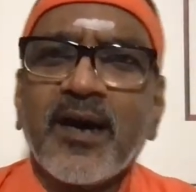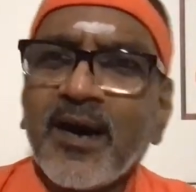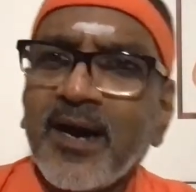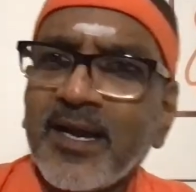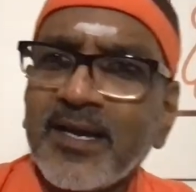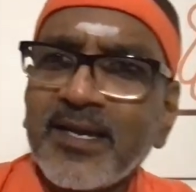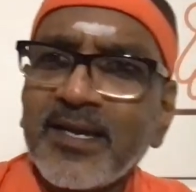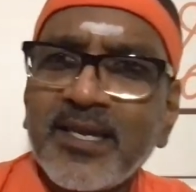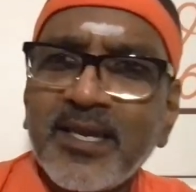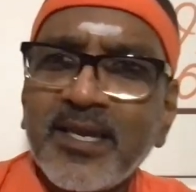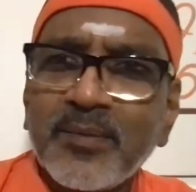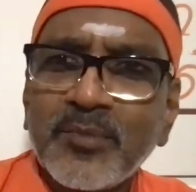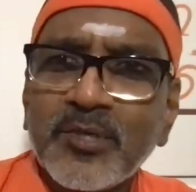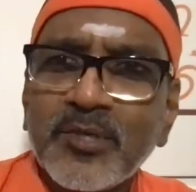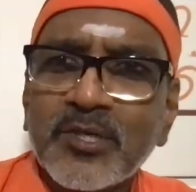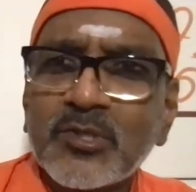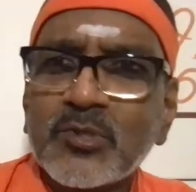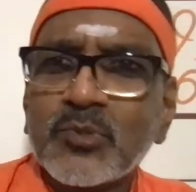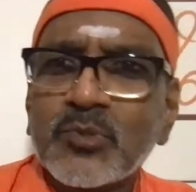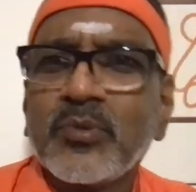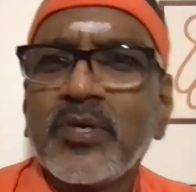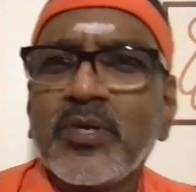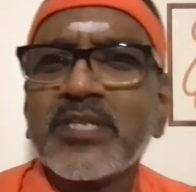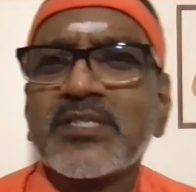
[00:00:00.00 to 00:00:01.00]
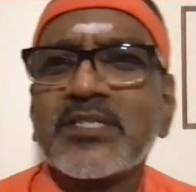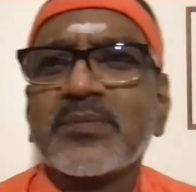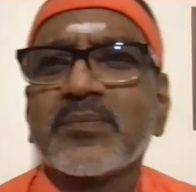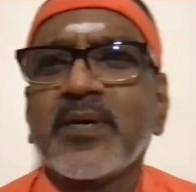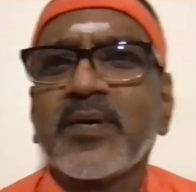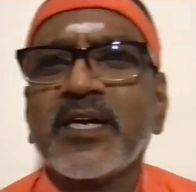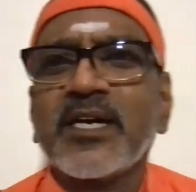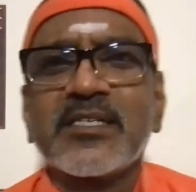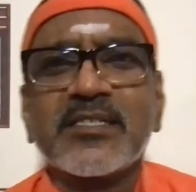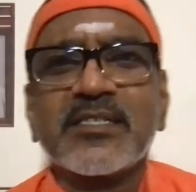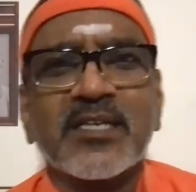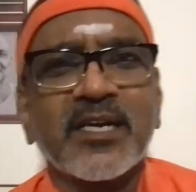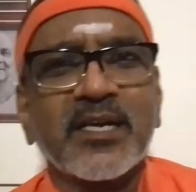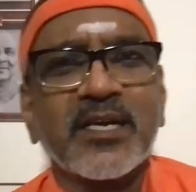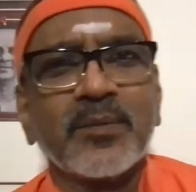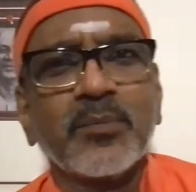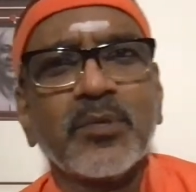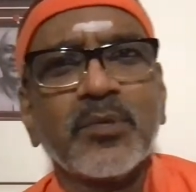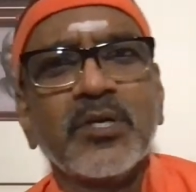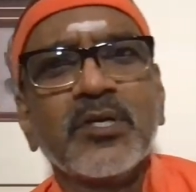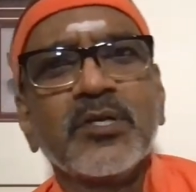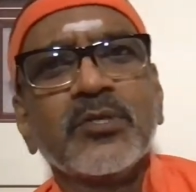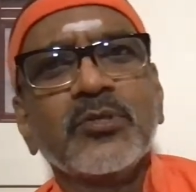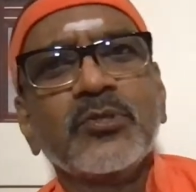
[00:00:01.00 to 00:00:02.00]
I came here to waste my
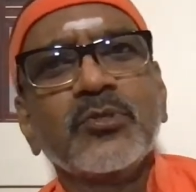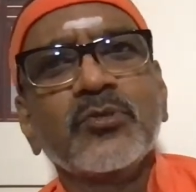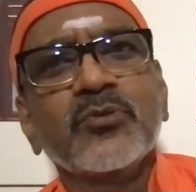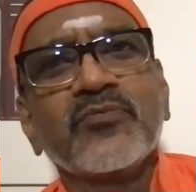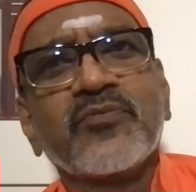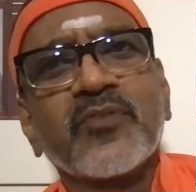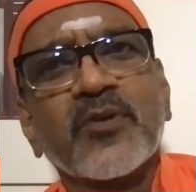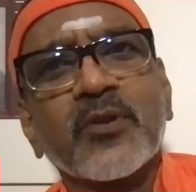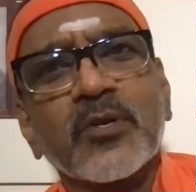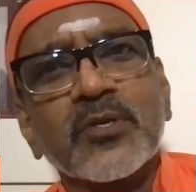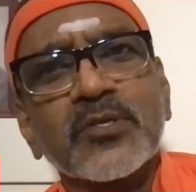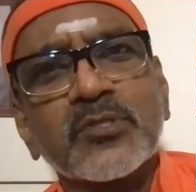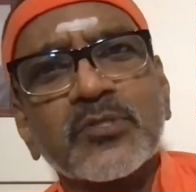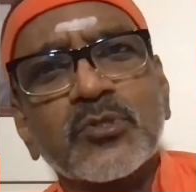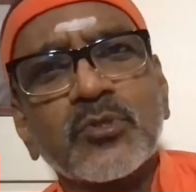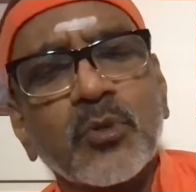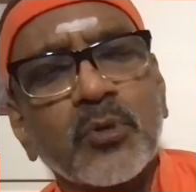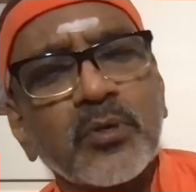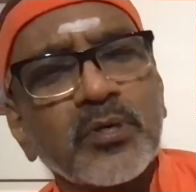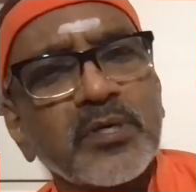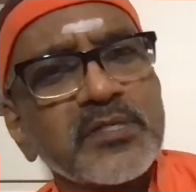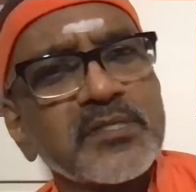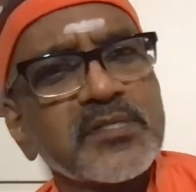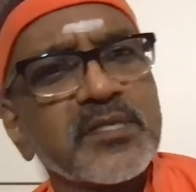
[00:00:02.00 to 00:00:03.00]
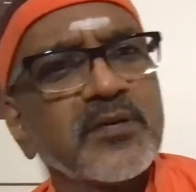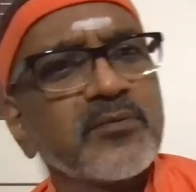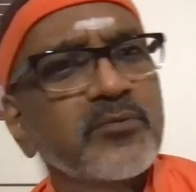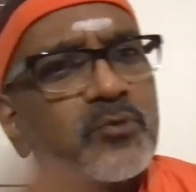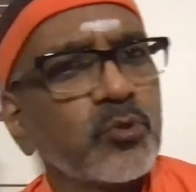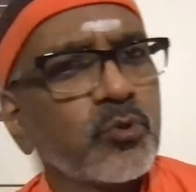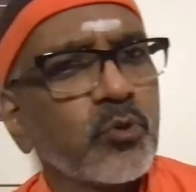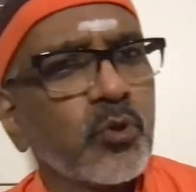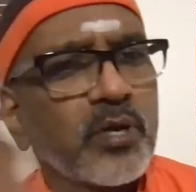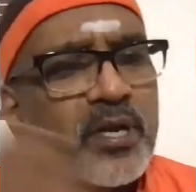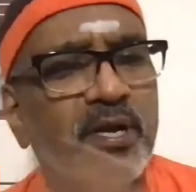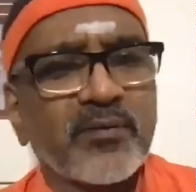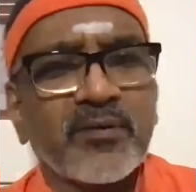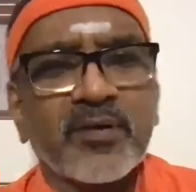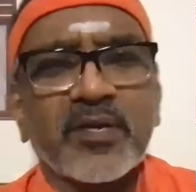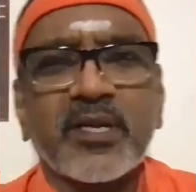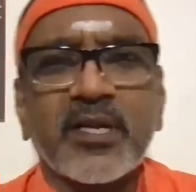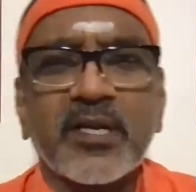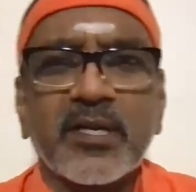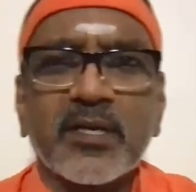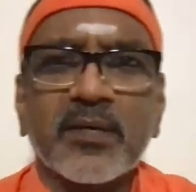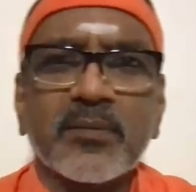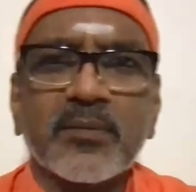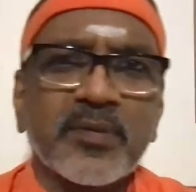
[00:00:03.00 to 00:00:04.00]
time. You fellows don't deserve, you don't have a
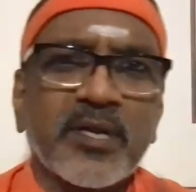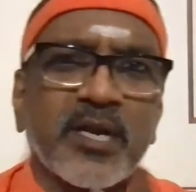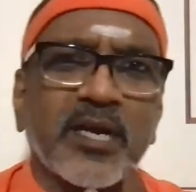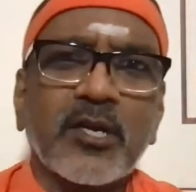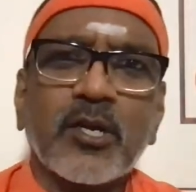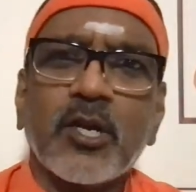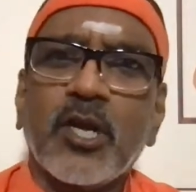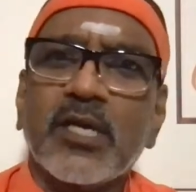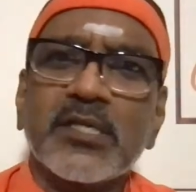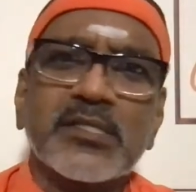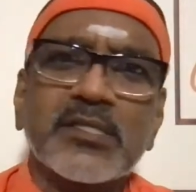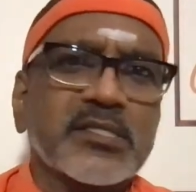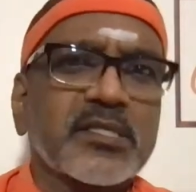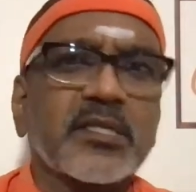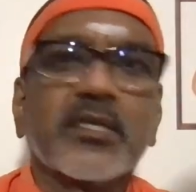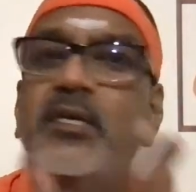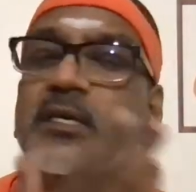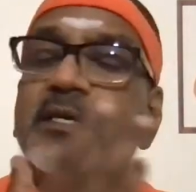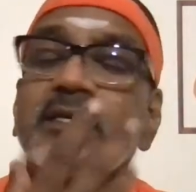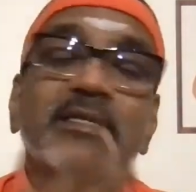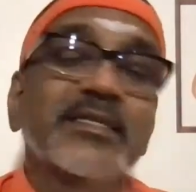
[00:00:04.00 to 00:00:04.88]
kingdom, get lost.